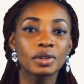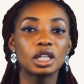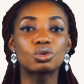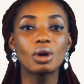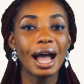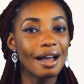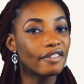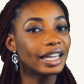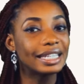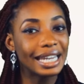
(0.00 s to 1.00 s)
it will
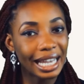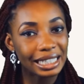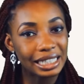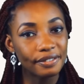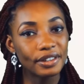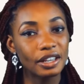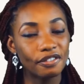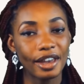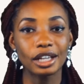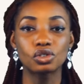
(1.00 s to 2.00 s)
have a negative
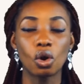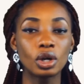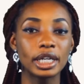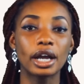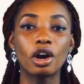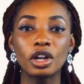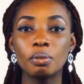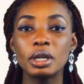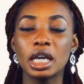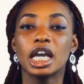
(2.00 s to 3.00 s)
effect on the
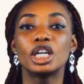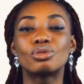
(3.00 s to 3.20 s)
economy.